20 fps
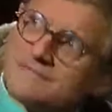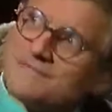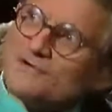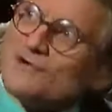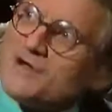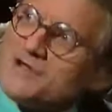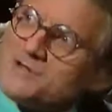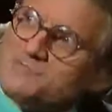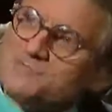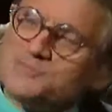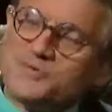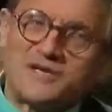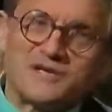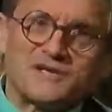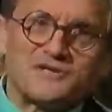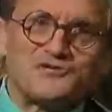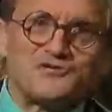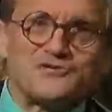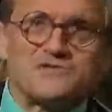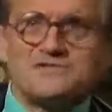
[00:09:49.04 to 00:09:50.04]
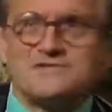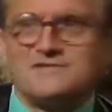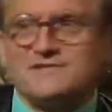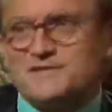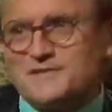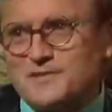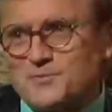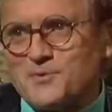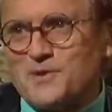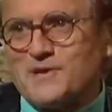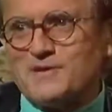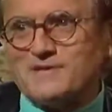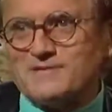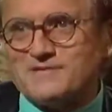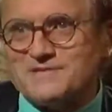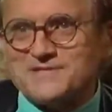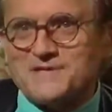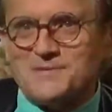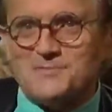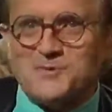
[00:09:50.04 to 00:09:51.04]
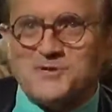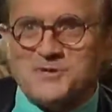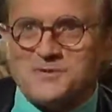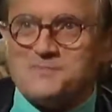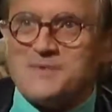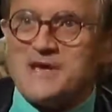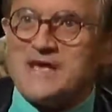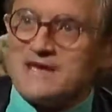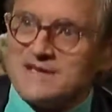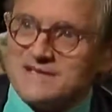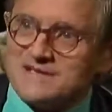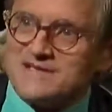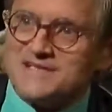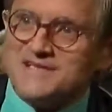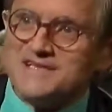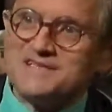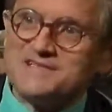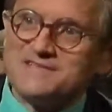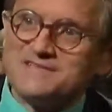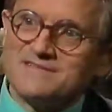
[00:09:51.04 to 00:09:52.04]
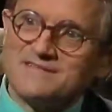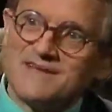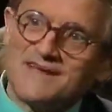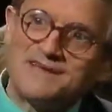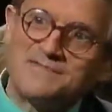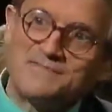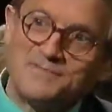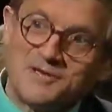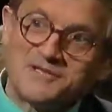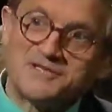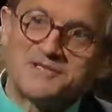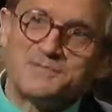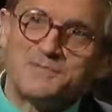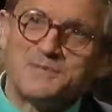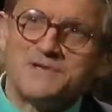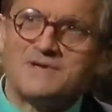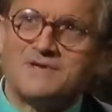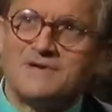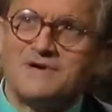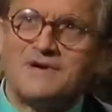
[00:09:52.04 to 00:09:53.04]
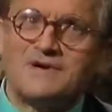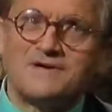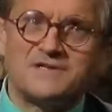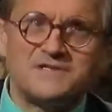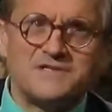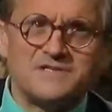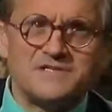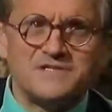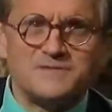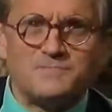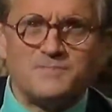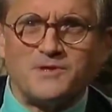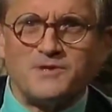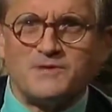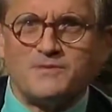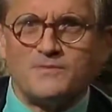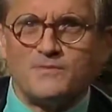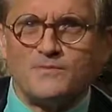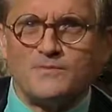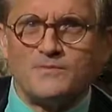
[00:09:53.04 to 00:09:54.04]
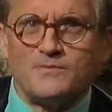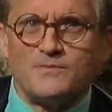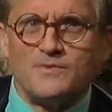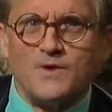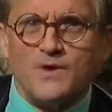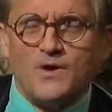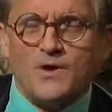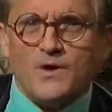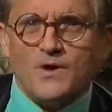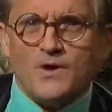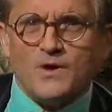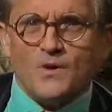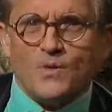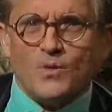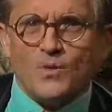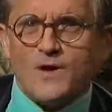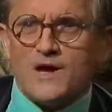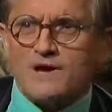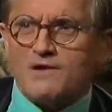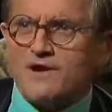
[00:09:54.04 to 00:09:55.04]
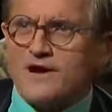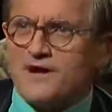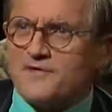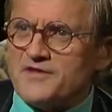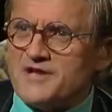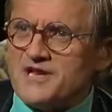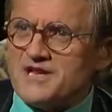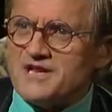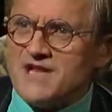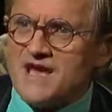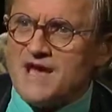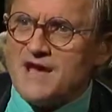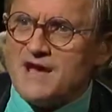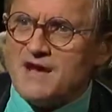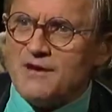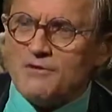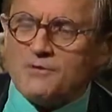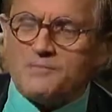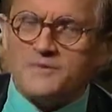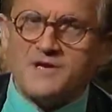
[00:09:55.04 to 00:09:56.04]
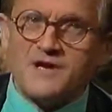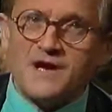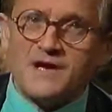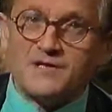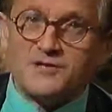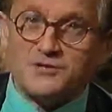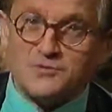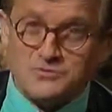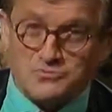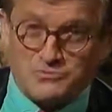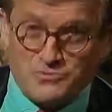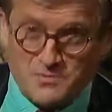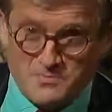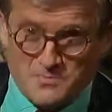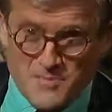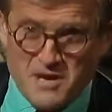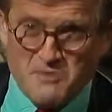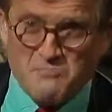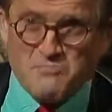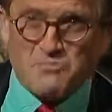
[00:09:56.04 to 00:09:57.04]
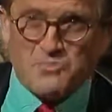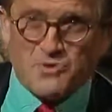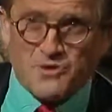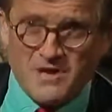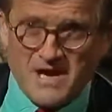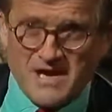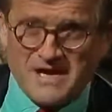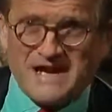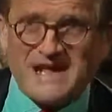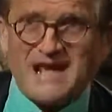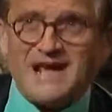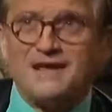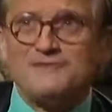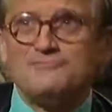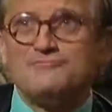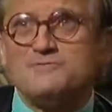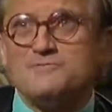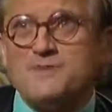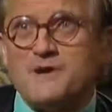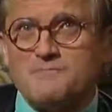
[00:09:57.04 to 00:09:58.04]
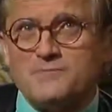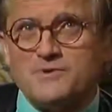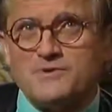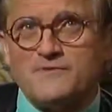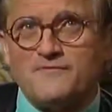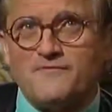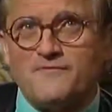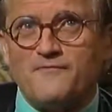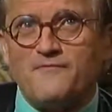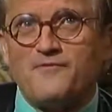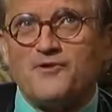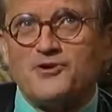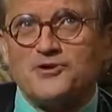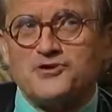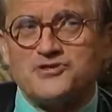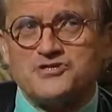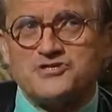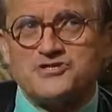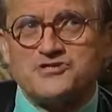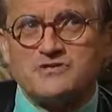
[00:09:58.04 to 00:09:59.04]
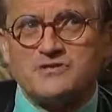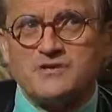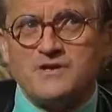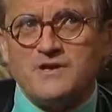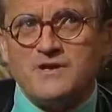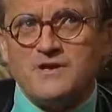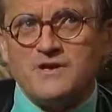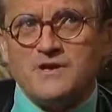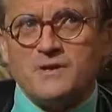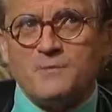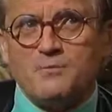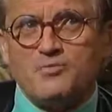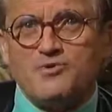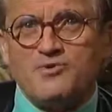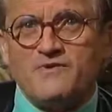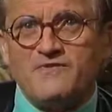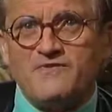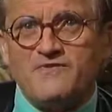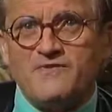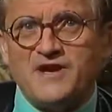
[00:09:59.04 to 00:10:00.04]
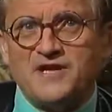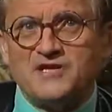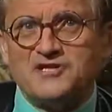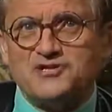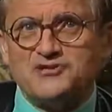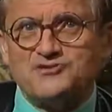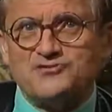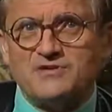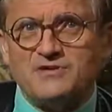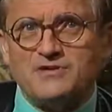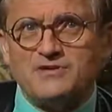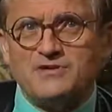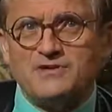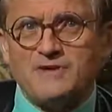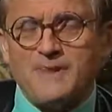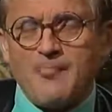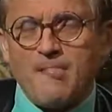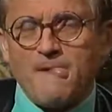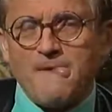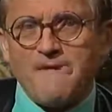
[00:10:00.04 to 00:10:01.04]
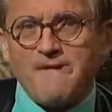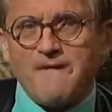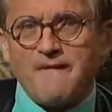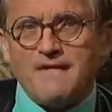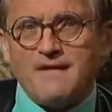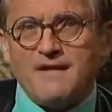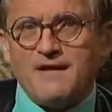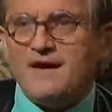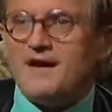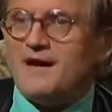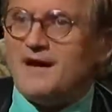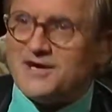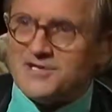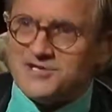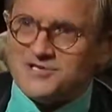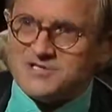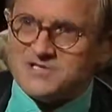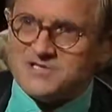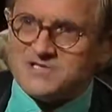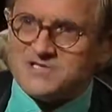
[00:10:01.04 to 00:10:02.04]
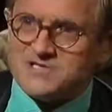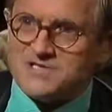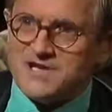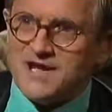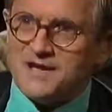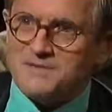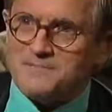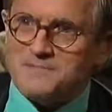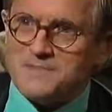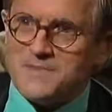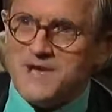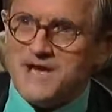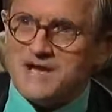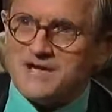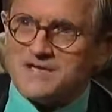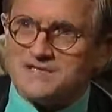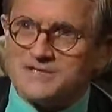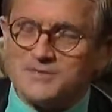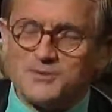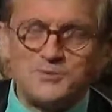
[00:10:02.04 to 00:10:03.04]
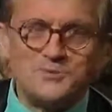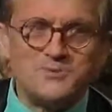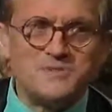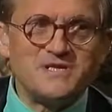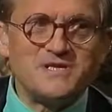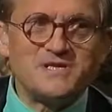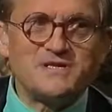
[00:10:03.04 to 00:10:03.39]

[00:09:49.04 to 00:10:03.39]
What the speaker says: great pictures and you think, well, somebody made these and they must be an artist, but where are they now? I mean, I can remember the first professional artist I met who